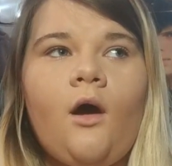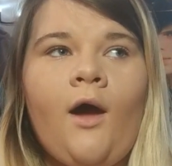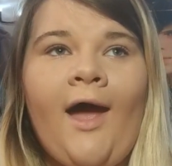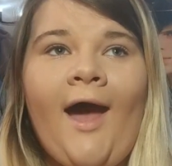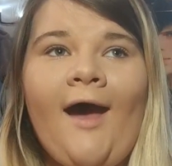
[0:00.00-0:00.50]

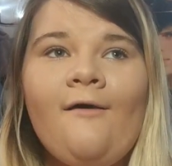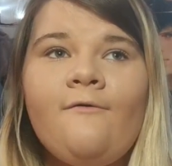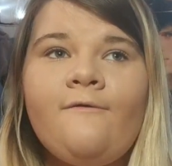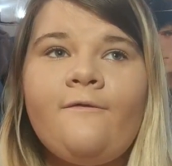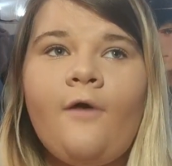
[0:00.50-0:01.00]
I
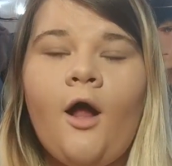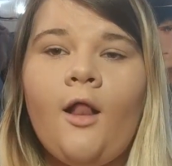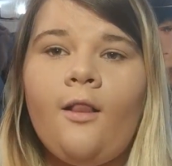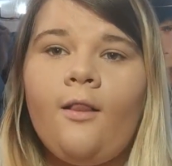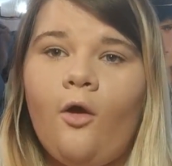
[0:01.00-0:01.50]
have a
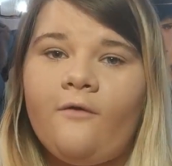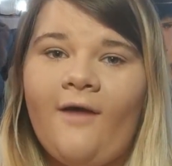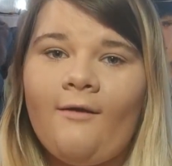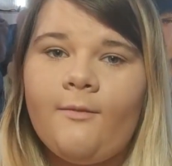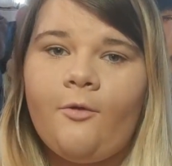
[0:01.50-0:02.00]
lot of
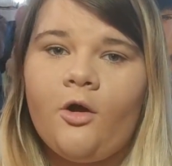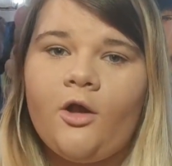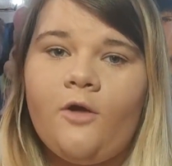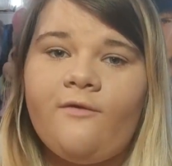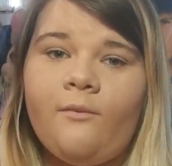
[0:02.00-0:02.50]
Harry Potter
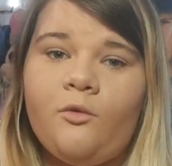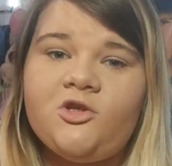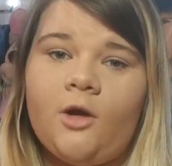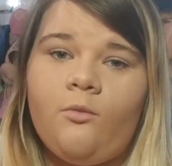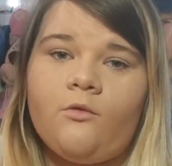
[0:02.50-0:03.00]
clothing,
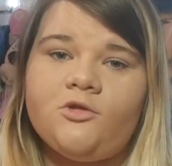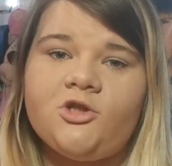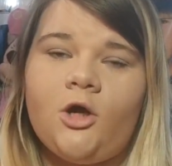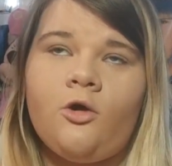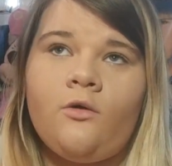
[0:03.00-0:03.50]
which I will
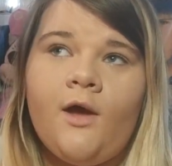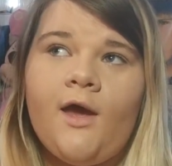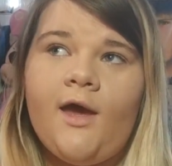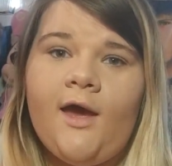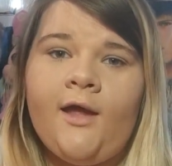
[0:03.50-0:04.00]
show
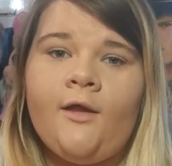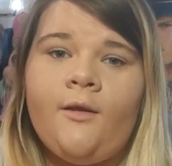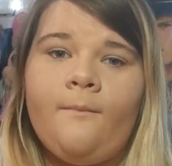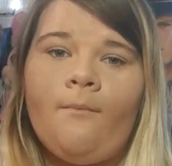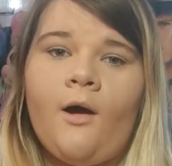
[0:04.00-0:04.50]

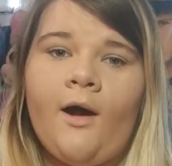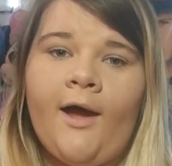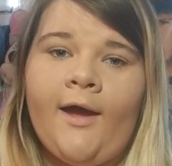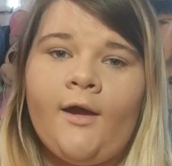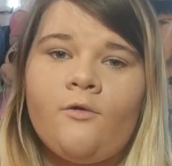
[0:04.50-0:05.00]
in
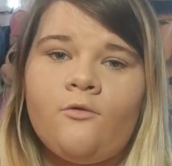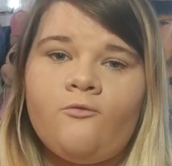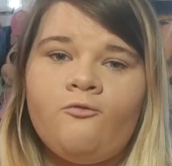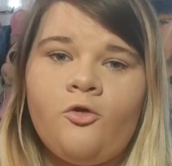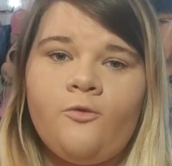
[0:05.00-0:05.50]
my
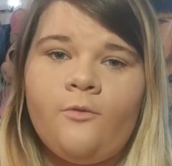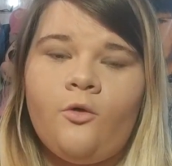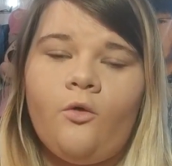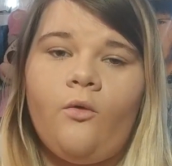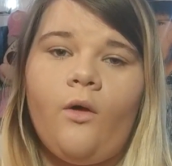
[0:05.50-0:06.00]
room
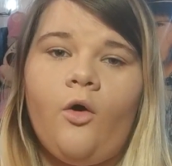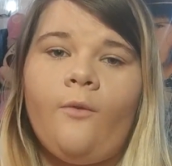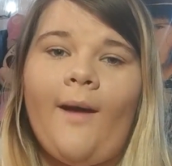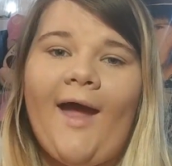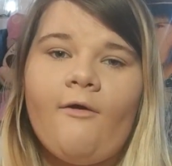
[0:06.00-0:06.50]
haul
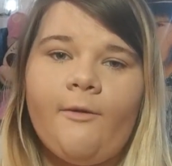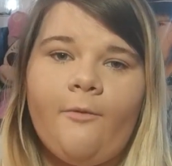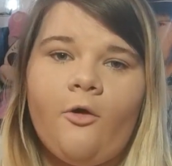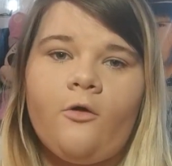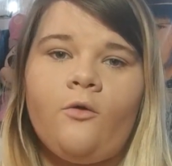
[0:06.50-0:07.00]
or my Harry
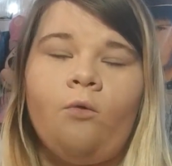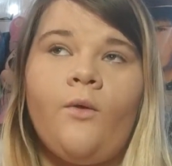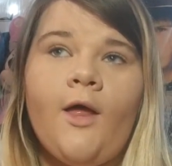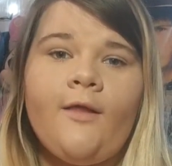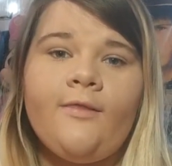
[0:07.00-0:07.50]
Potter
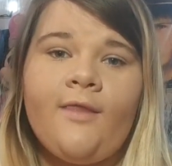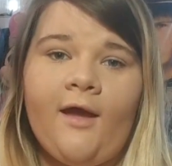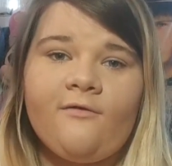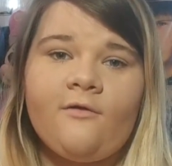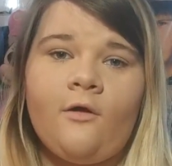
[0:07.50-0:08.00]
haul
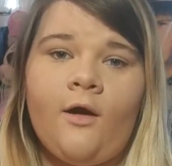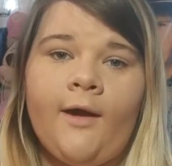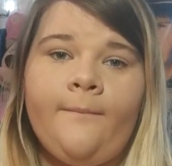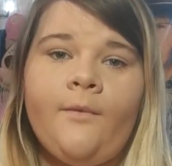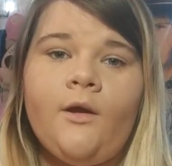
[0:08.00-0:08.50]
next
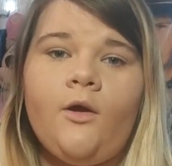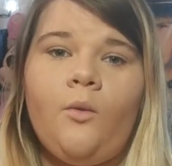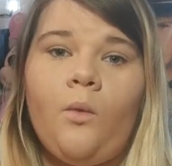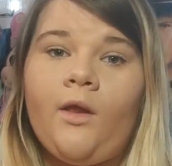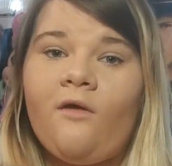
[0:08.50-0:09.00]
time
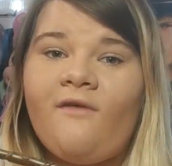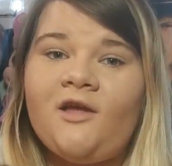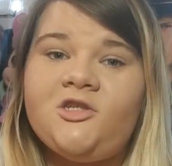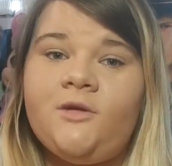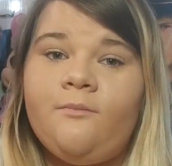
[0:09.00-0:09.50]
when I've
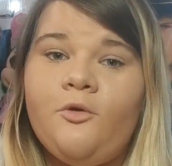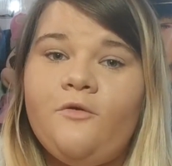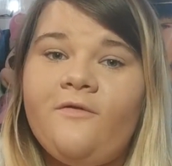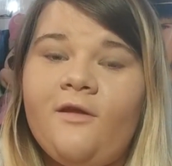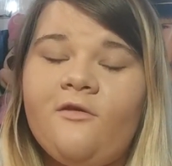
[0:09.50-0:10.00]
actually
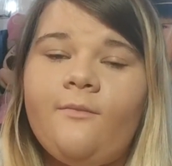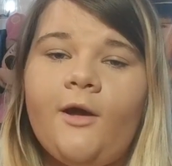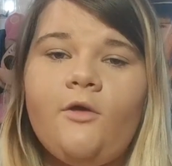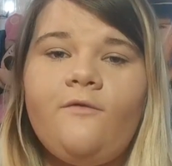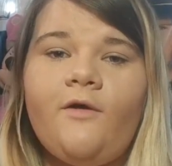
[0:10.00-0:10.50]
moved into
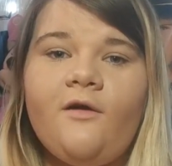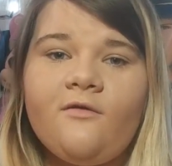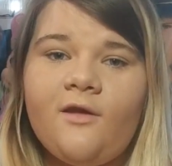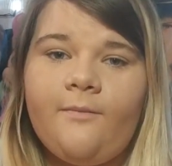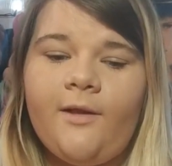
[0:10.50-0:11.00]
my
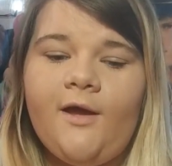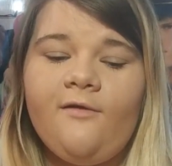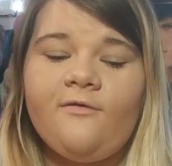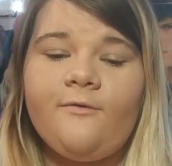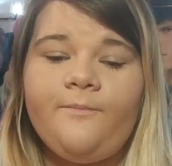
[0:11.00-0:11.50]
university
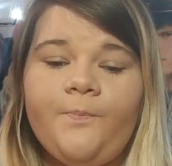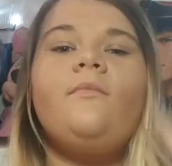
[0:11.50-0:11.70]
place.